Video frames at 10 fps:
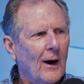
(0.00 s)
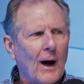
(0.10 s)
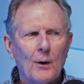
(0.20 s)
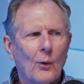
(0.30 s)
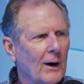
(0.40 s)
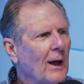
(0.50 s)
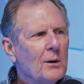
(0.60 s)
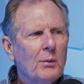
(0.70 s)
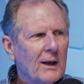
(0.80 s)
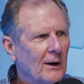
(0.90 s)
I don't want
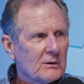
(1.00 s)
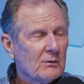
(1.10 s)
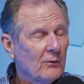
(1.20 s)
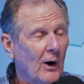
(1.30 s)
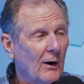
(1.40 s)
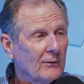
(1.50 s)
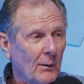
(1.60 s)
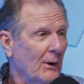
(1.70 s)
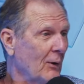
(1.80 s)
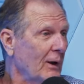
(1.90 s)
anybody else involved.
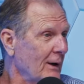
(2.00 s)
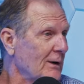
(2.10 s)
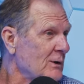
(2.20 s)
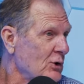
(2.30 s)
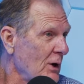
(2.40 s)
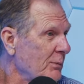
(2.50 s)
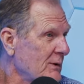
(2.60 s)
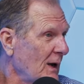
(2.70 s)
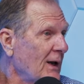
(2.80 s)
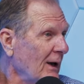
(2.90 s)
I'm there to get it as cheap
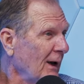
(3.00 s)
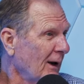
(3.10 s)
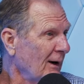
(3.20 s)
as I can.